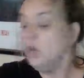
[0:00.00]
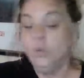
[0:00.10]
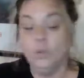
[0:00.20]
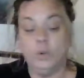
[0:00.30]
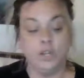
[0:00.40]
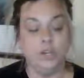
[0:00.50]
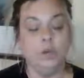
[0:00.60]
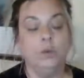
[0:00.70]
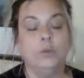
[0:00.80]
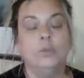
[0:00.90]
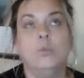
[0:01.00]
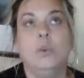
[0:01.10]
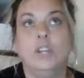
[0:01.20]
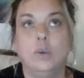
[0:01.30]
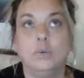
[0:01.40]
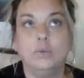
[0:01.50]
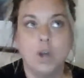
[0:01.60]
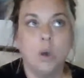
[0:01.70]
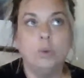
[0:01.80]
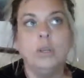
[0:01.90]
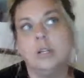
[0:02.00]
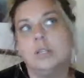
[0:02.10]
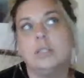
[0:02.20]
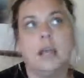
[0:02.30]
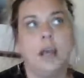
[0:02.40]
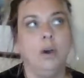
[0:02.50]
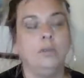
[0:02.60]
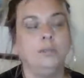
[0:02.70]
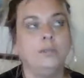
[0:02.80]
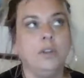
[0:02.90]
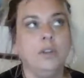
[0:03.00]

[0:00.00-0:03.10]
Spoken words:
When you know yourself,